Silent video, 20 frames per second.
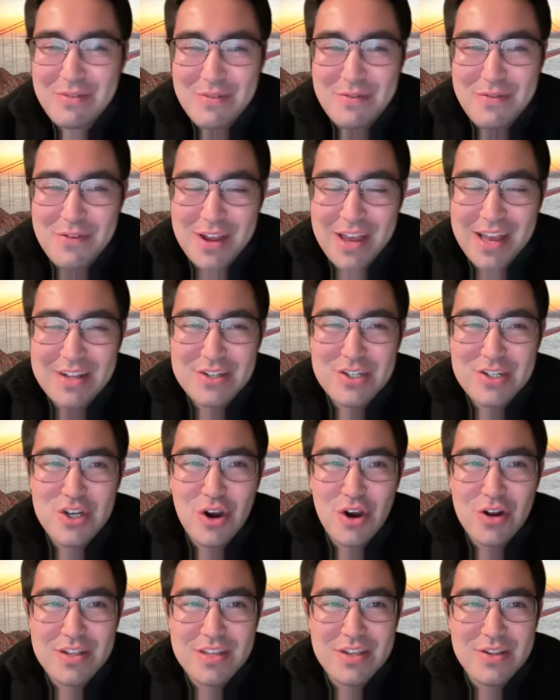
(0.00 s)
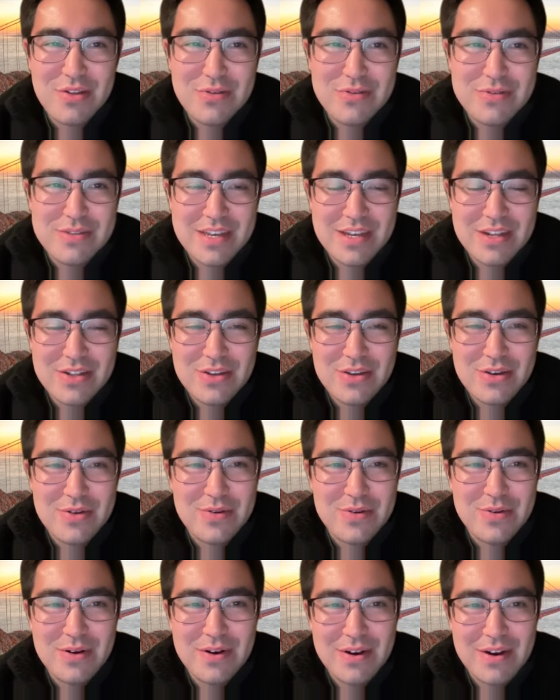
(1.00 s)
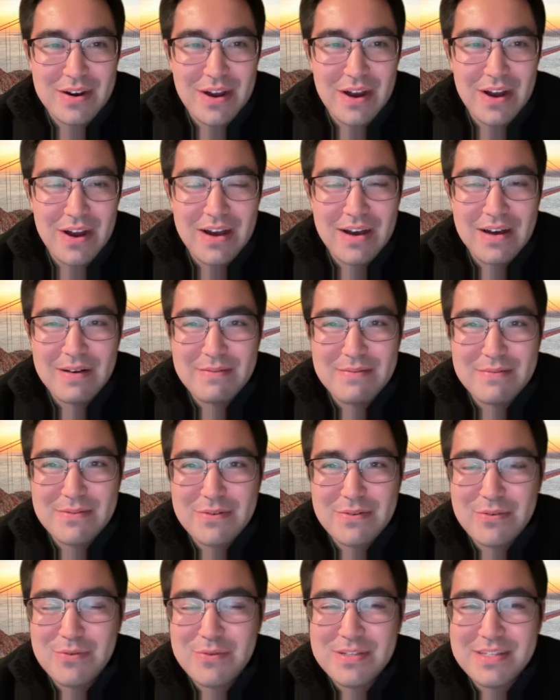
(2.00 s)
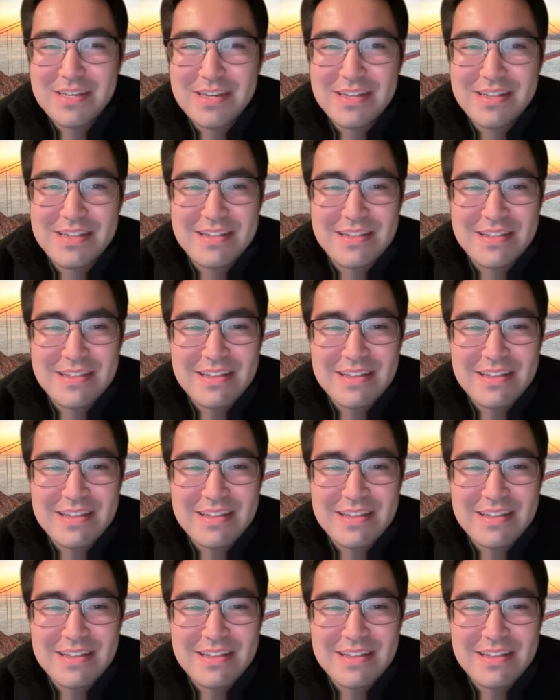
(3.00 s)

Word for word: never forget Chardy losing to or uh who was it?